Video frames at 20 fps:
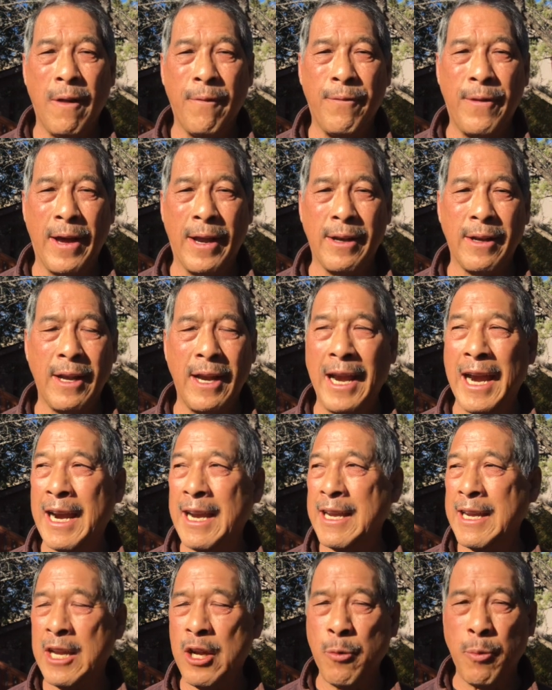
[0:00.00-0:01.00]
that
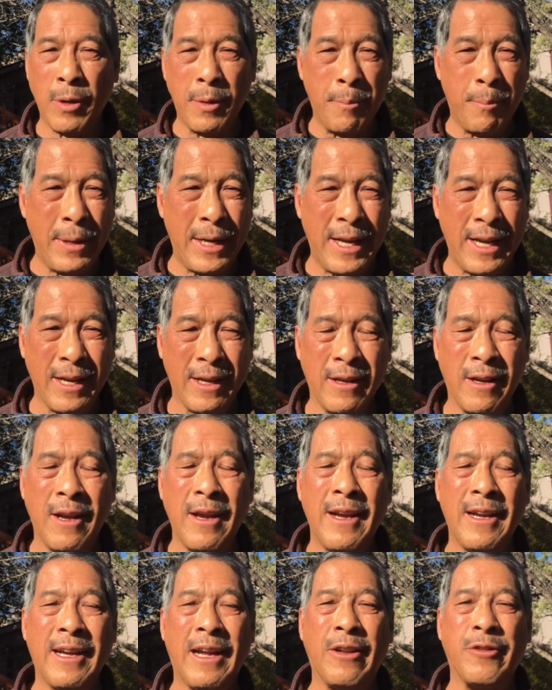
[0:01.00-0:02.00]
any human being
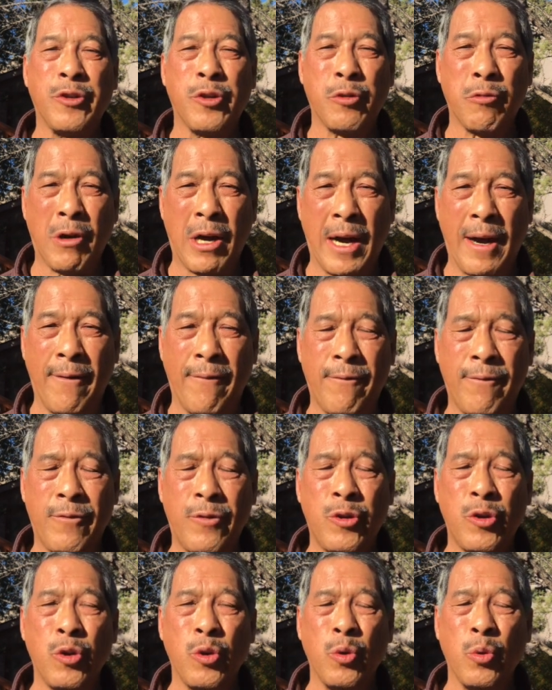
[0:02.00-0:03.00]
can strive
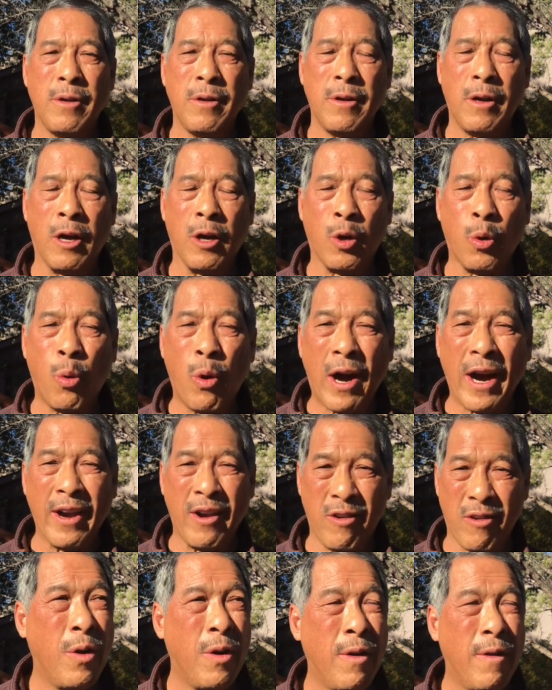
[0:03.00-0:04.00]
to
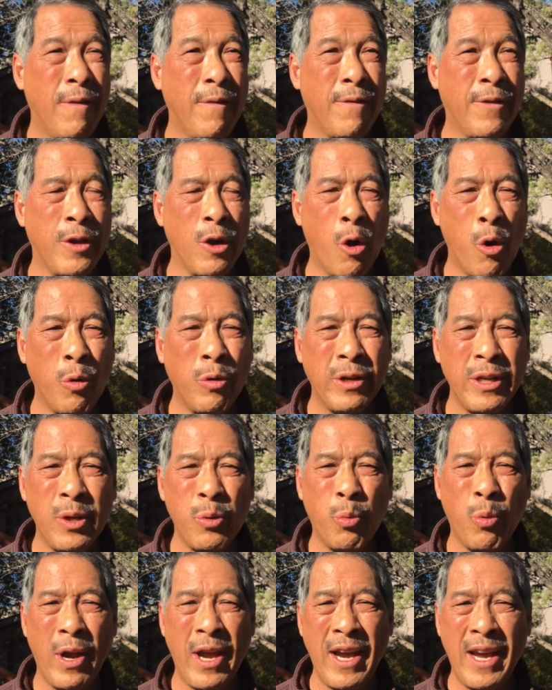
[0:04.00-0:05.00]
acquire. The only
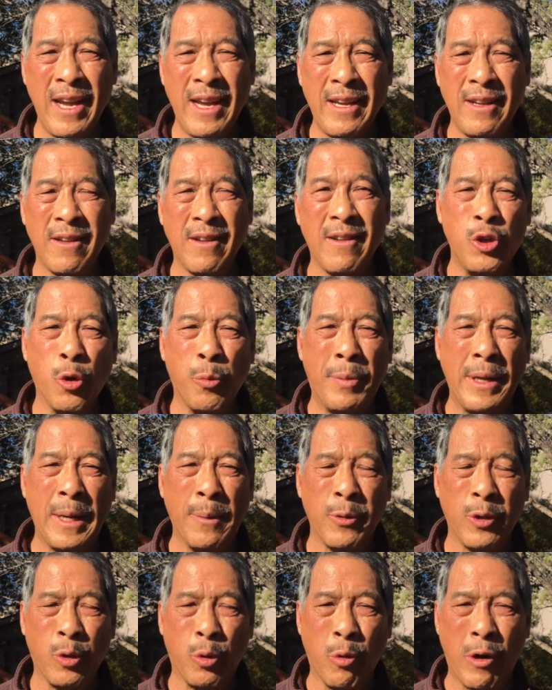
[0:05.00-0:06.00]
way you'll be
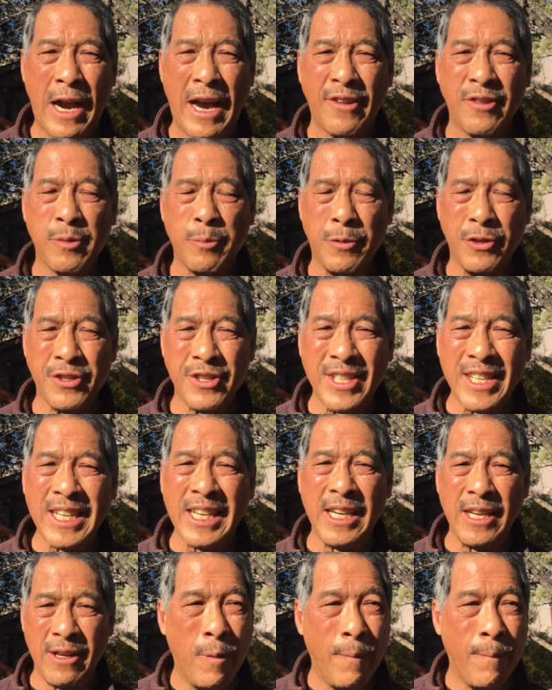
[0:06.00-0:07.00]
able to grasp the
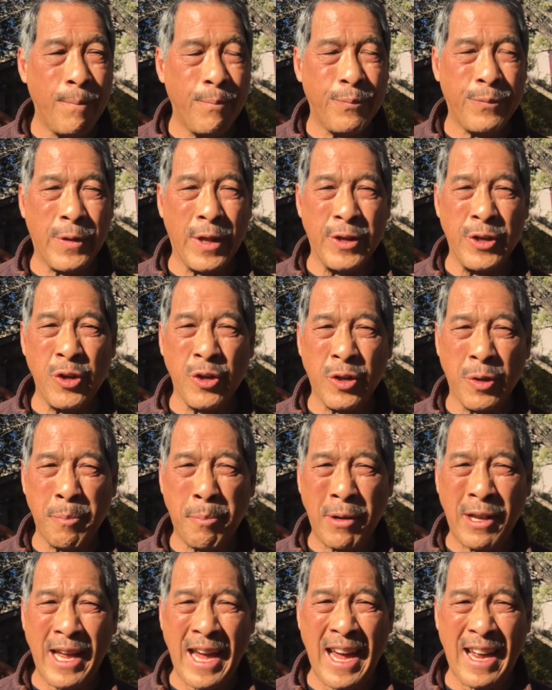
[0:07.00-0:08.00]
seed that you can
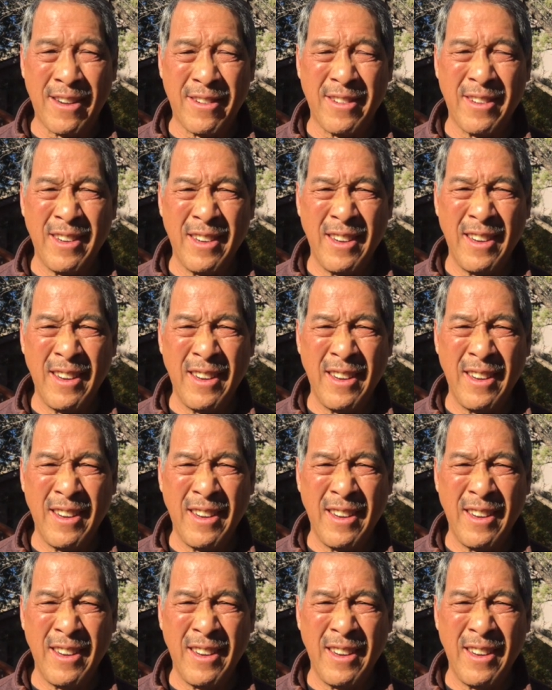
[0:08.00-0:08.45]
plant